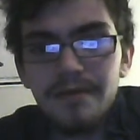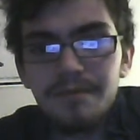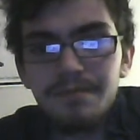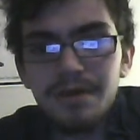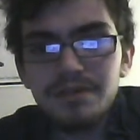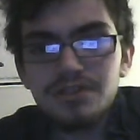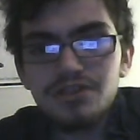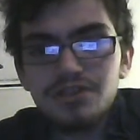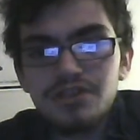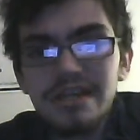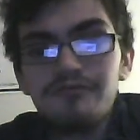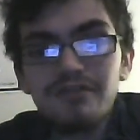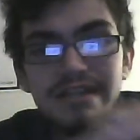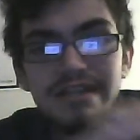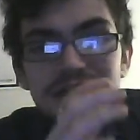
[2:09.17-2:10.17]
but she
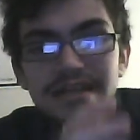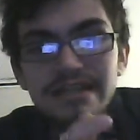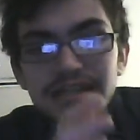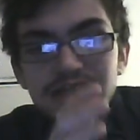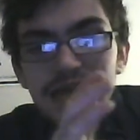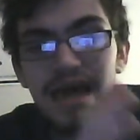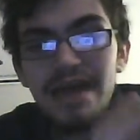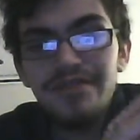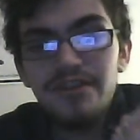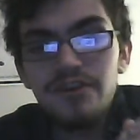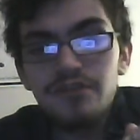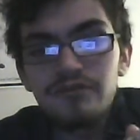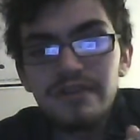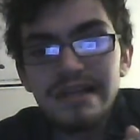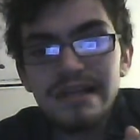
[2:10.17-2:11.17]
rigged it to
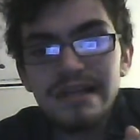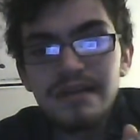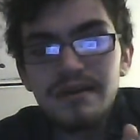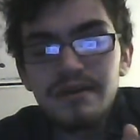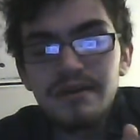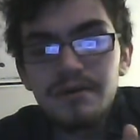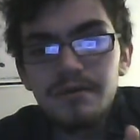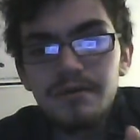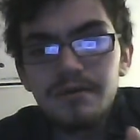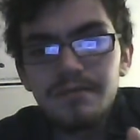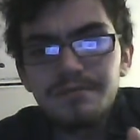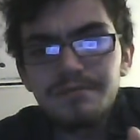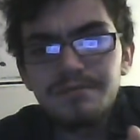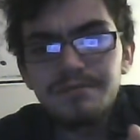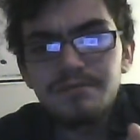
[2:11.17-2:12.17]
10:30
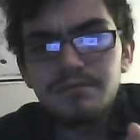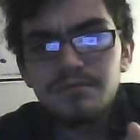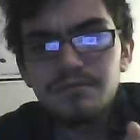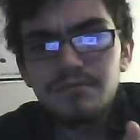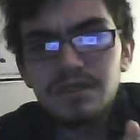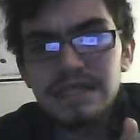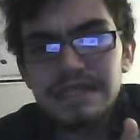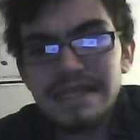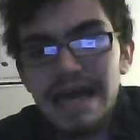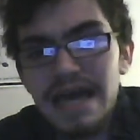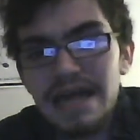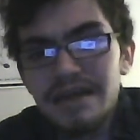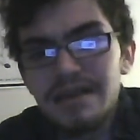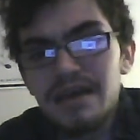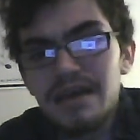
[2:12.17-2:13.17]
to
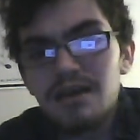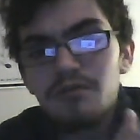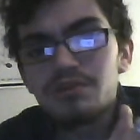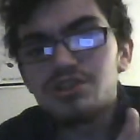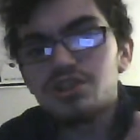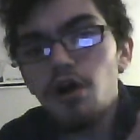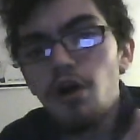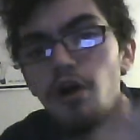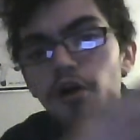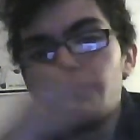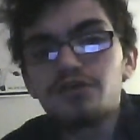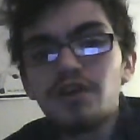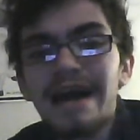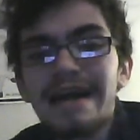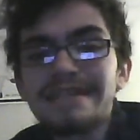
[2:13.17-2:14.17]
10, which
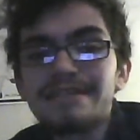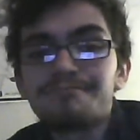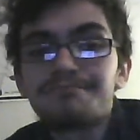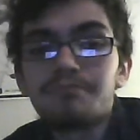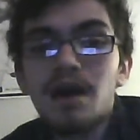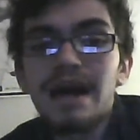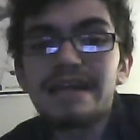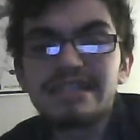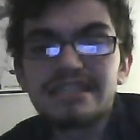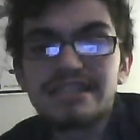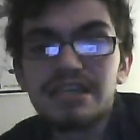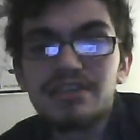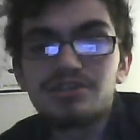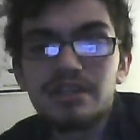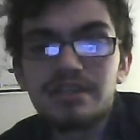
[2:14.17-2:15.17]
overrided my
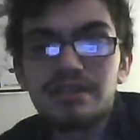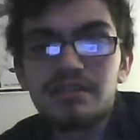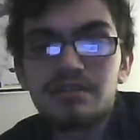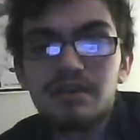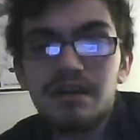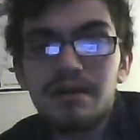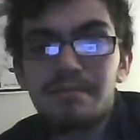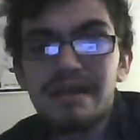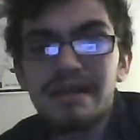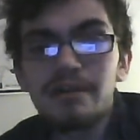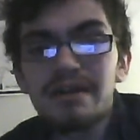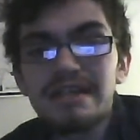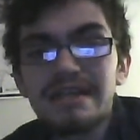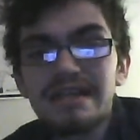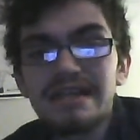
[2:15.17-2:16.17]
decision,
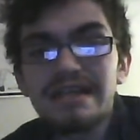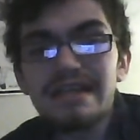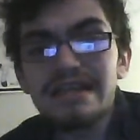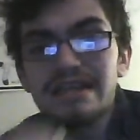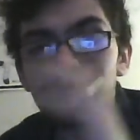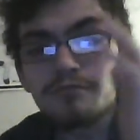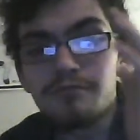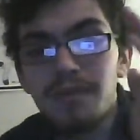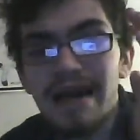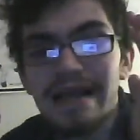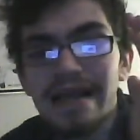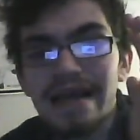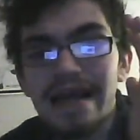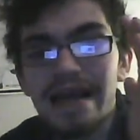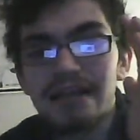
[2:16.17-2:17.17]
immediately leading
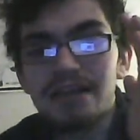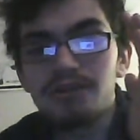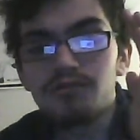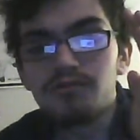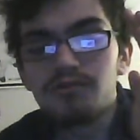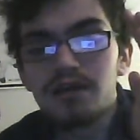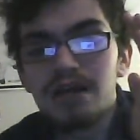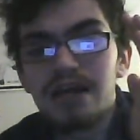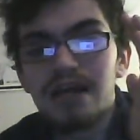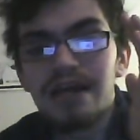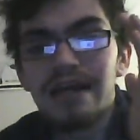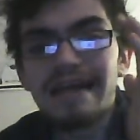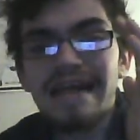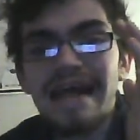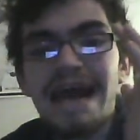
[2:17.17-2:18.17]
to
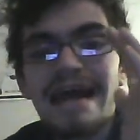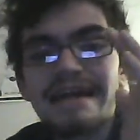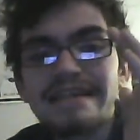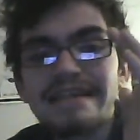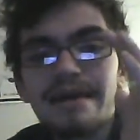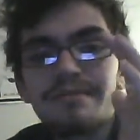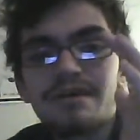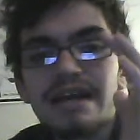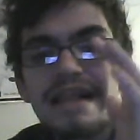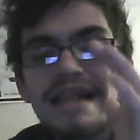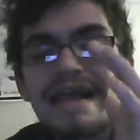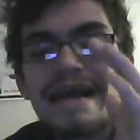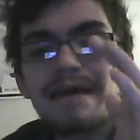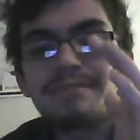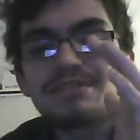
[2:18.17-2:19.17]
an academic
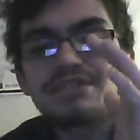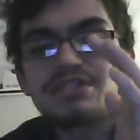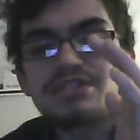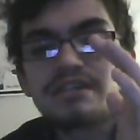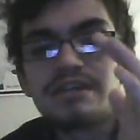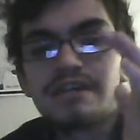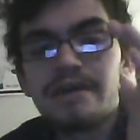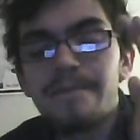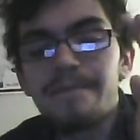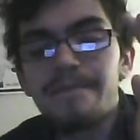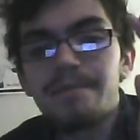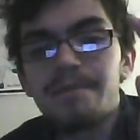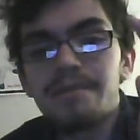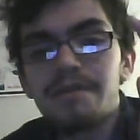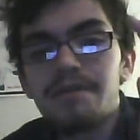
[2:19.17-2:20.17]
collapse,
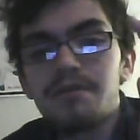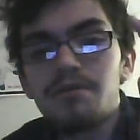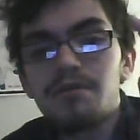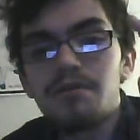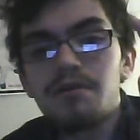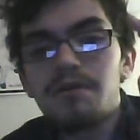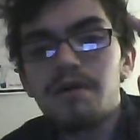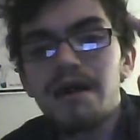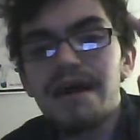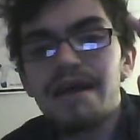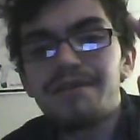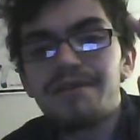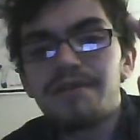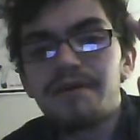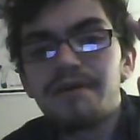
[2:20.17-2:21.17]

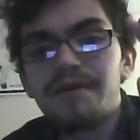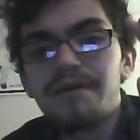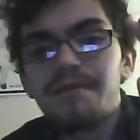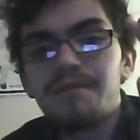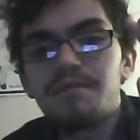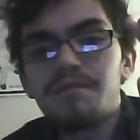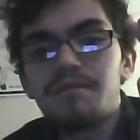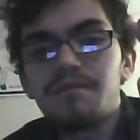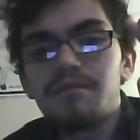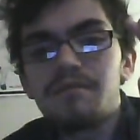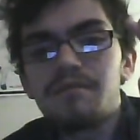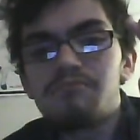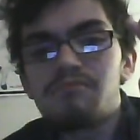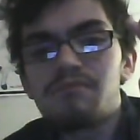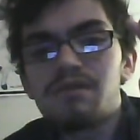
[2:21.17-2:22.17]
and
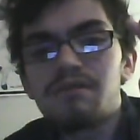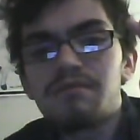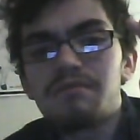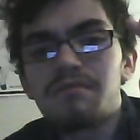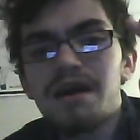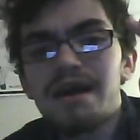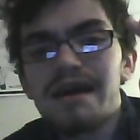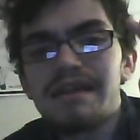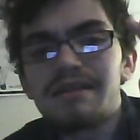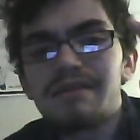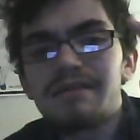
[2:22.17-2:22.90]
I